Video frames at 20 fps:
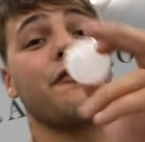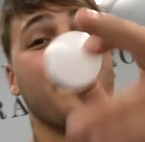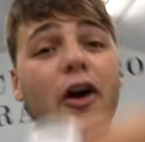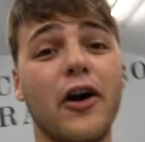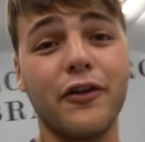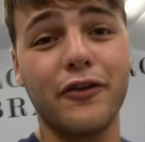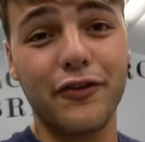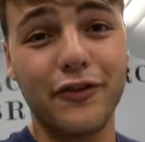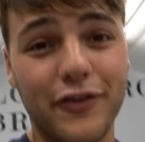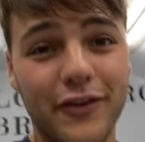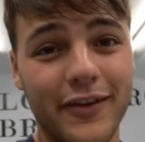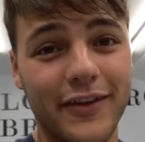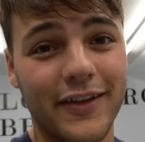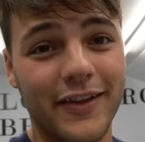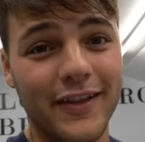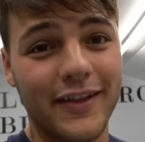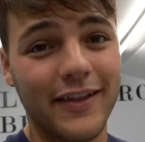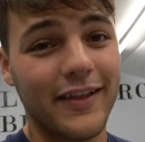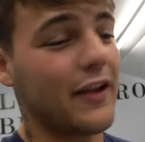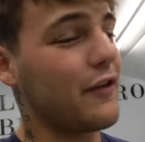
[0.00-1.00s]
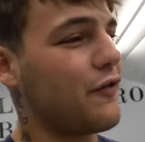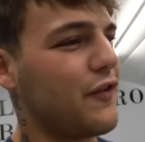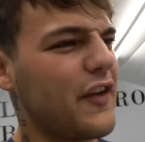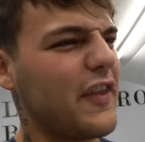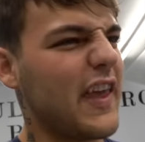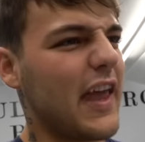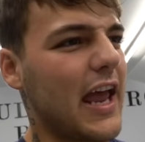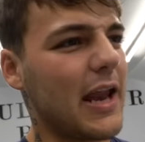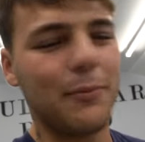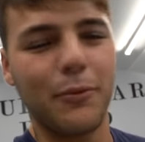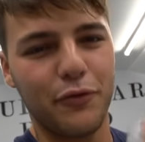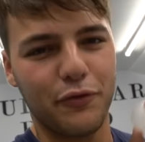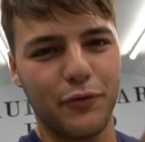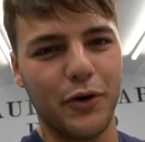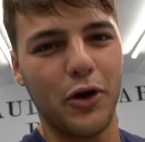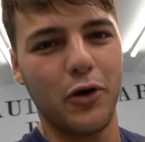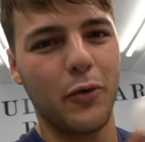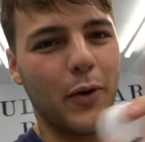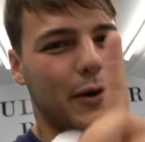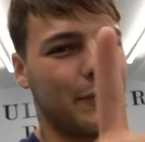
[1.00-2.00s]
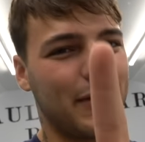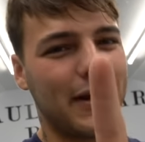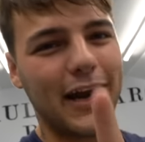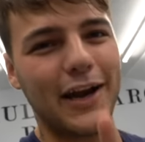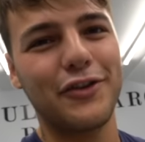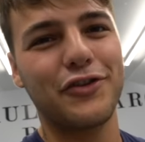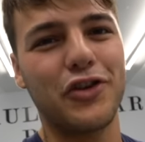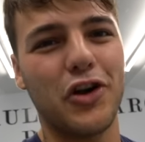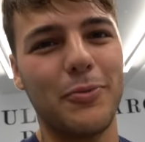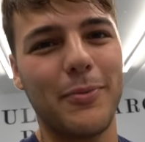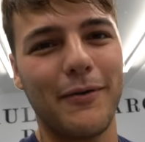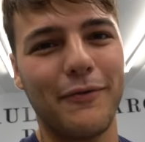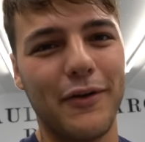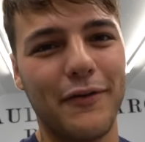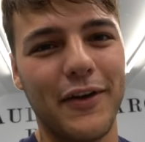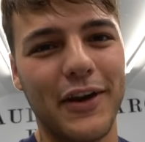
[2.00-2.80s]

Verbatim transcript: First, let's feed the animals real quick. We got to show them every